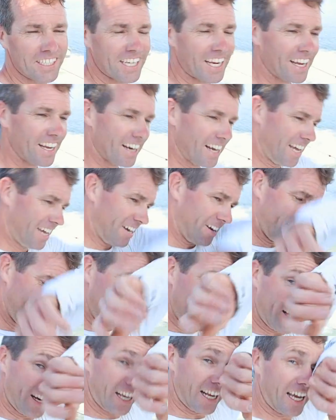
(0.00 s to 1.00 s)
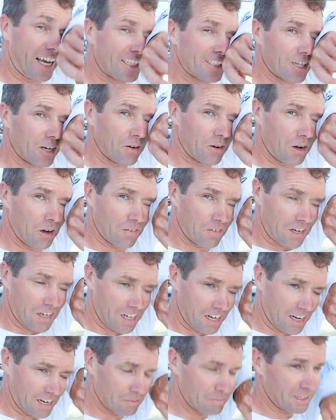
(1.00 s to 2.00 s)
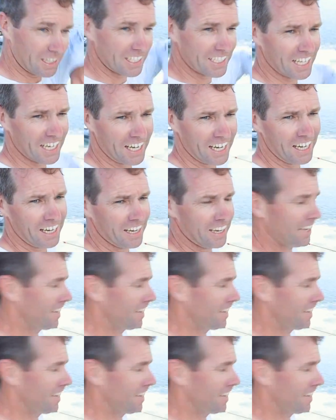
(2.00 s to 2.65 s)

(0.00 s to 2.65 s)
yet, we're gonna get towed over by the dinghy.